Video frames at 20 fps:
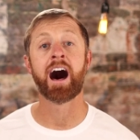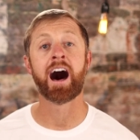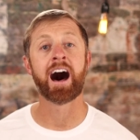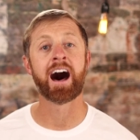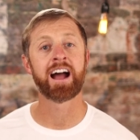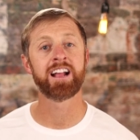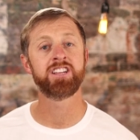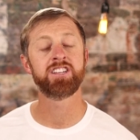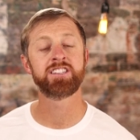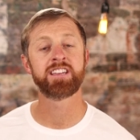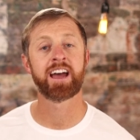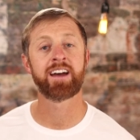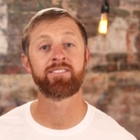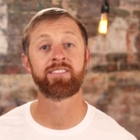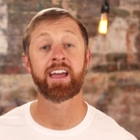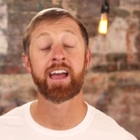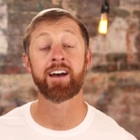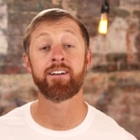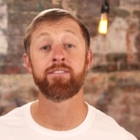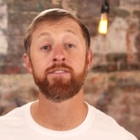I just have
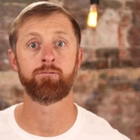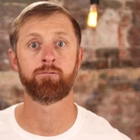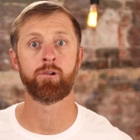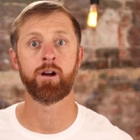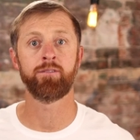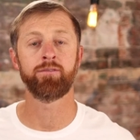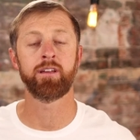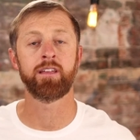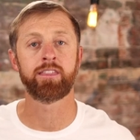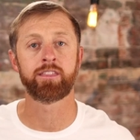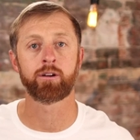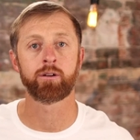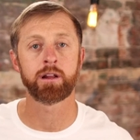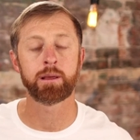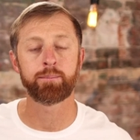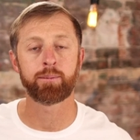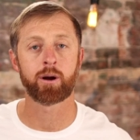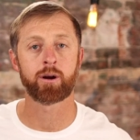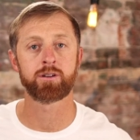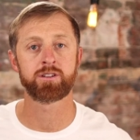to have roughly
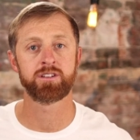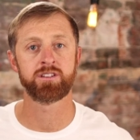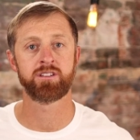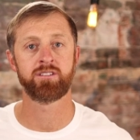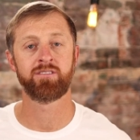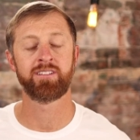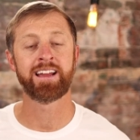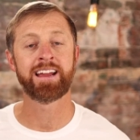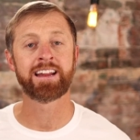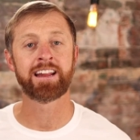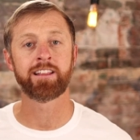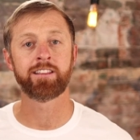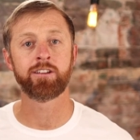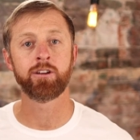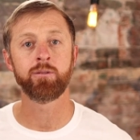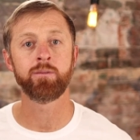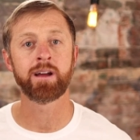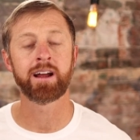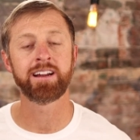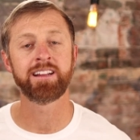thirty parcels of land at
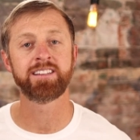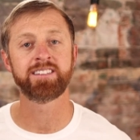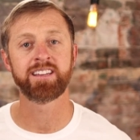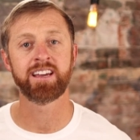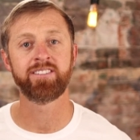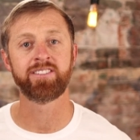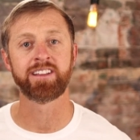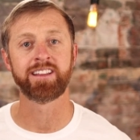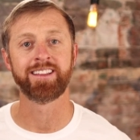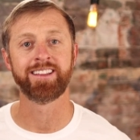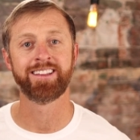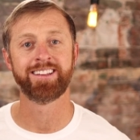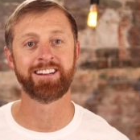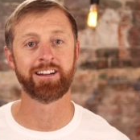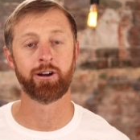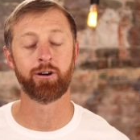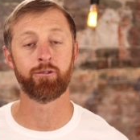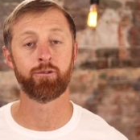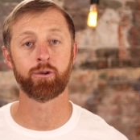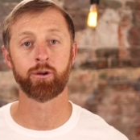two hundred ninety-seven dollars. You
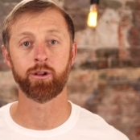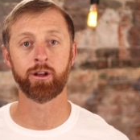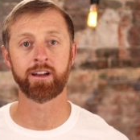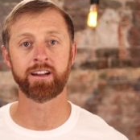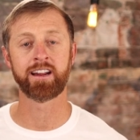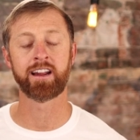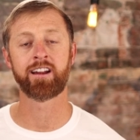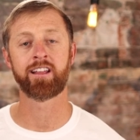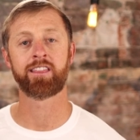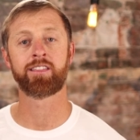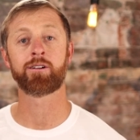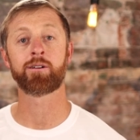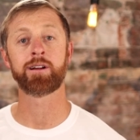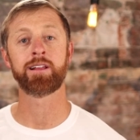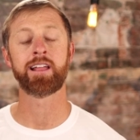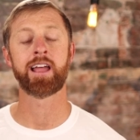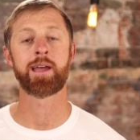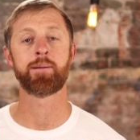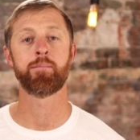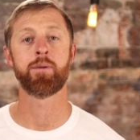know, if we're looking at a
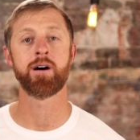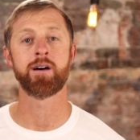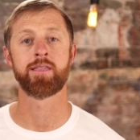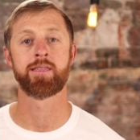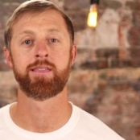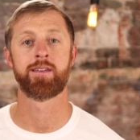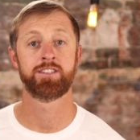thirty day month.